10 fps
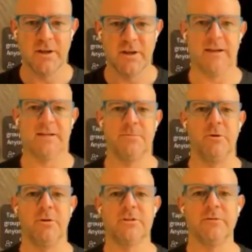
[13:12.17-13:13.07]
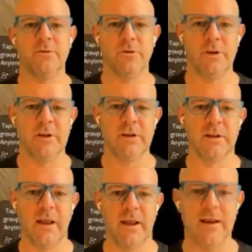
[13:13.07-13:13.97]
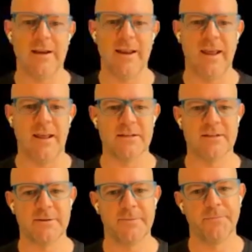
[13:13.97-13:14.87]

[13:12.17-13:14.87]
experience of learning enhanced.